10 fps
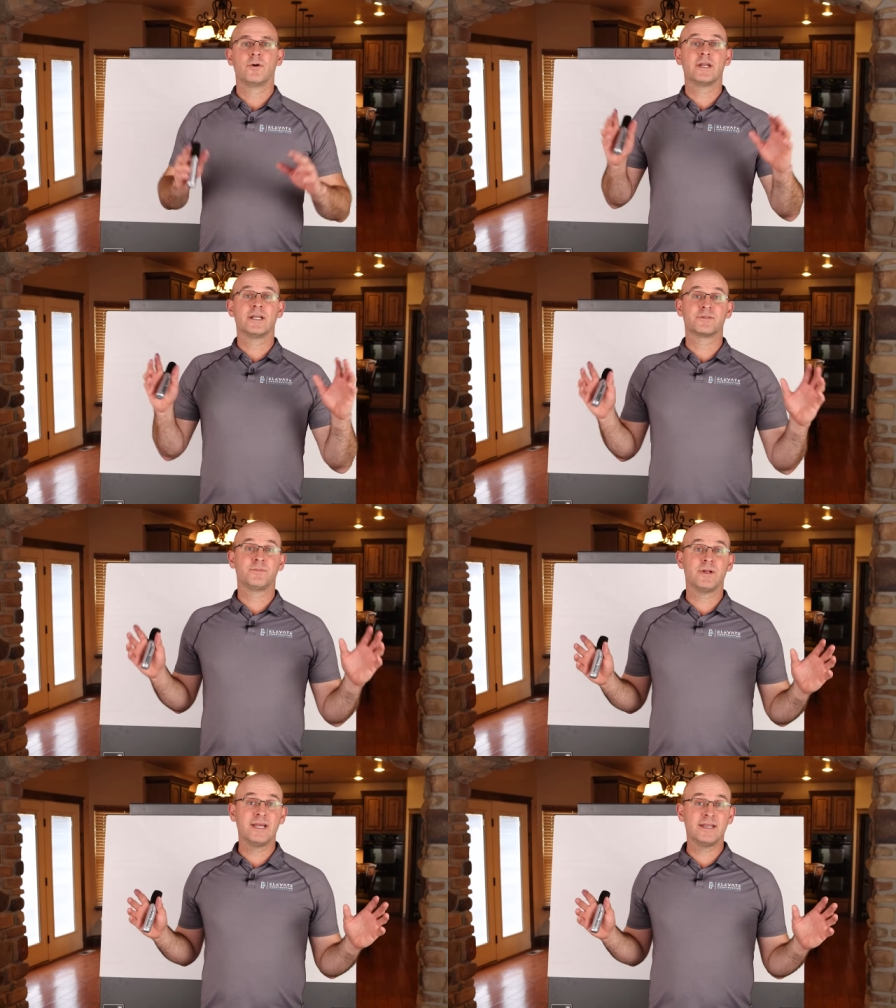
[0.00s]
We're going to
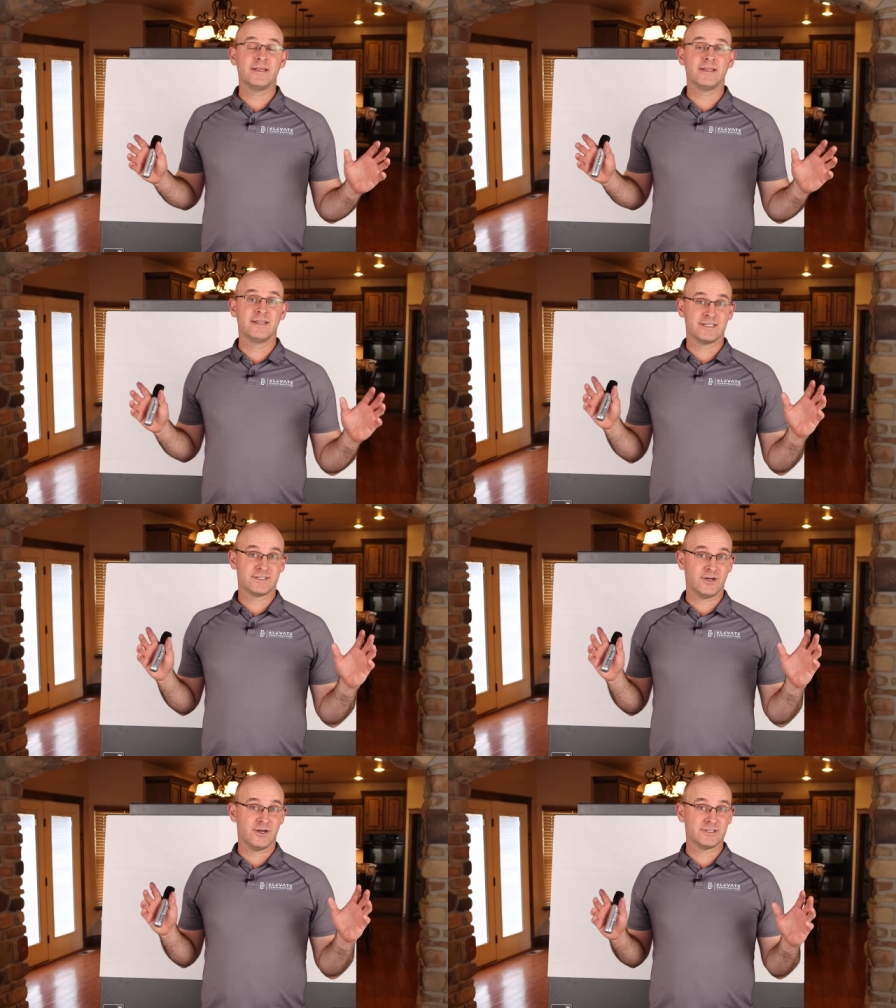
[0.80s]
explain this
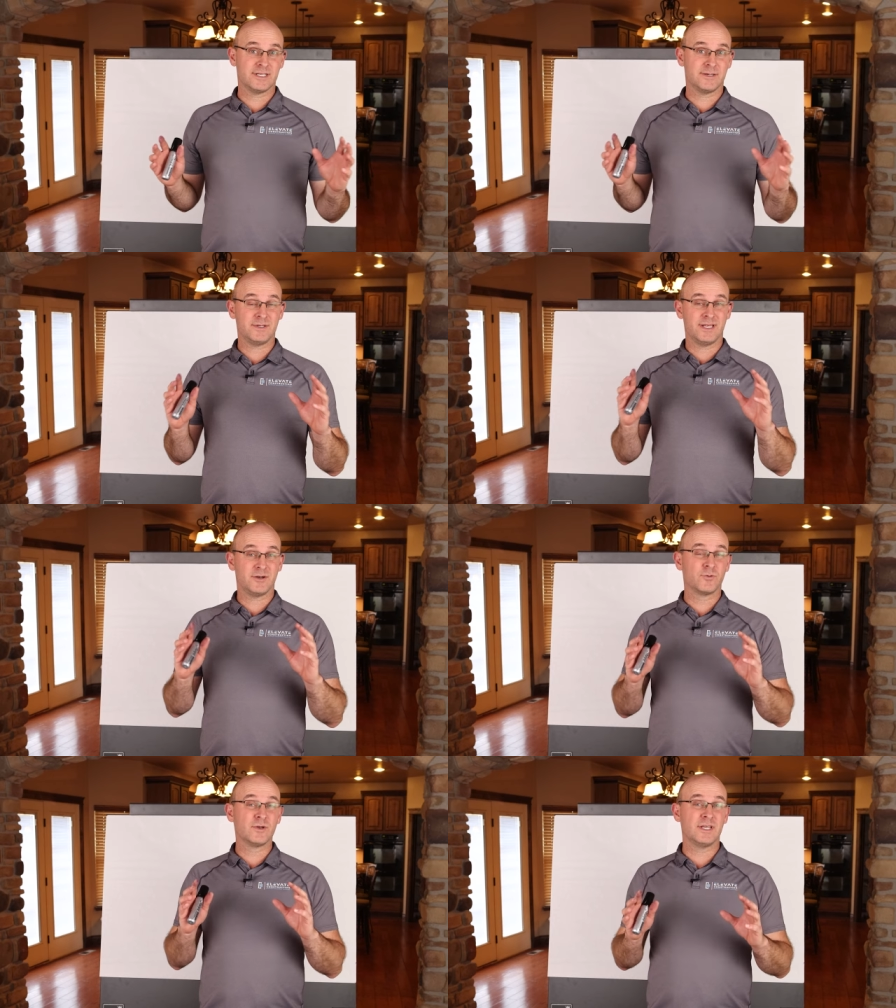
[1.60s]
concept in a
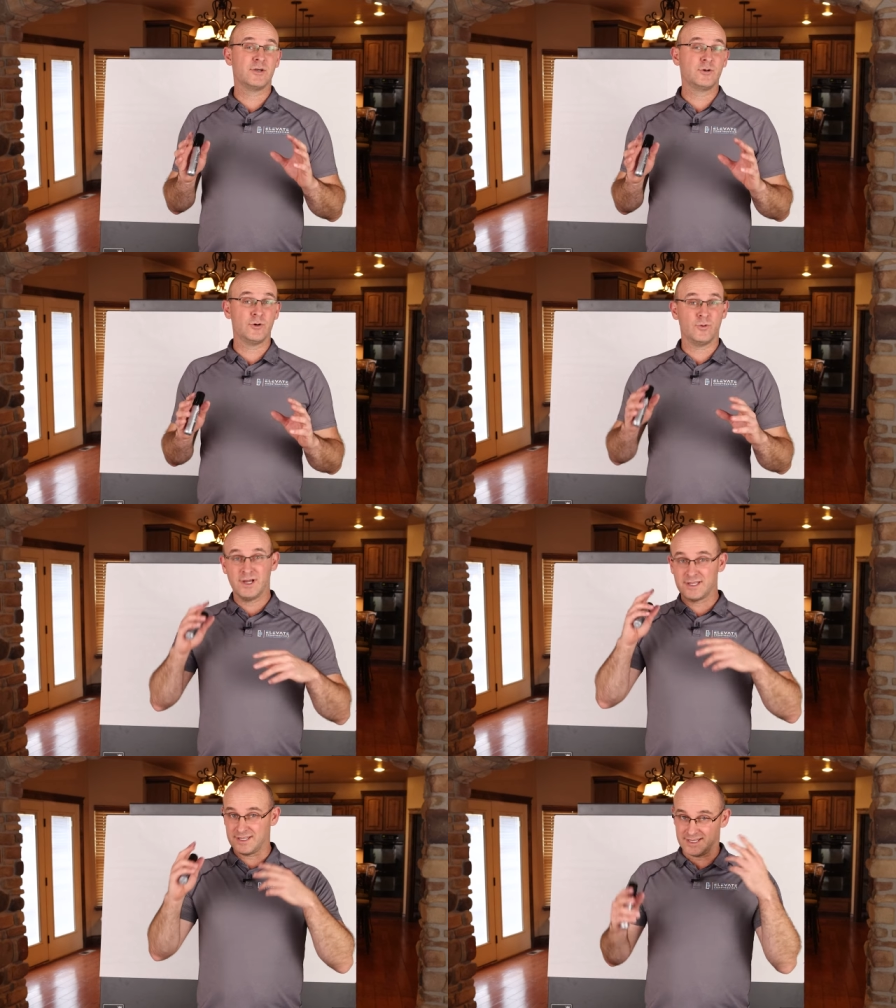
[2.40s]
really cool
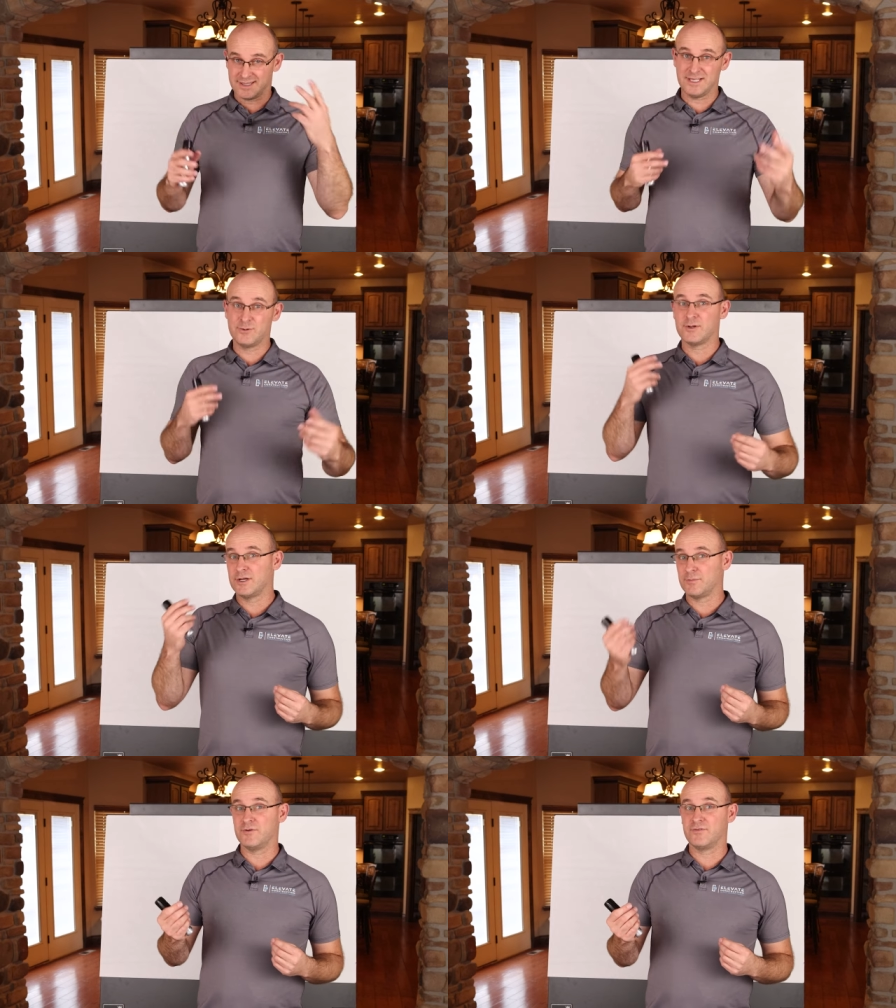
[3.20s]
way that I think will
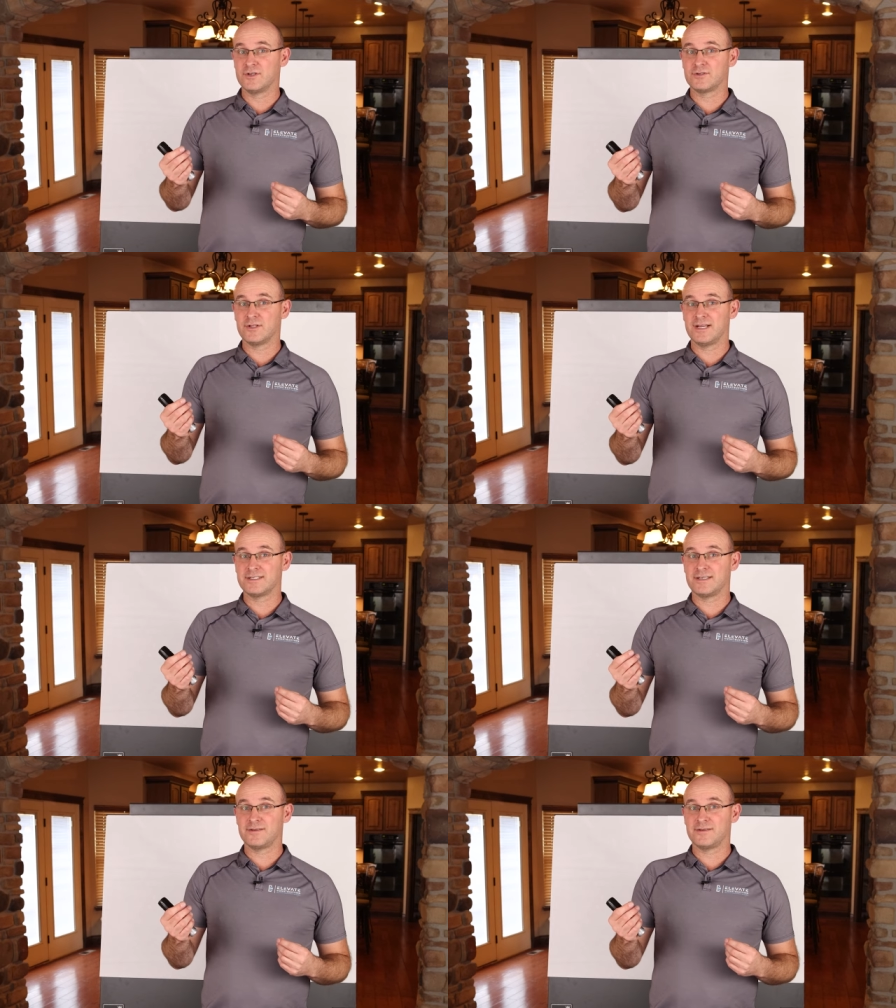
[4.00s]
help you visualize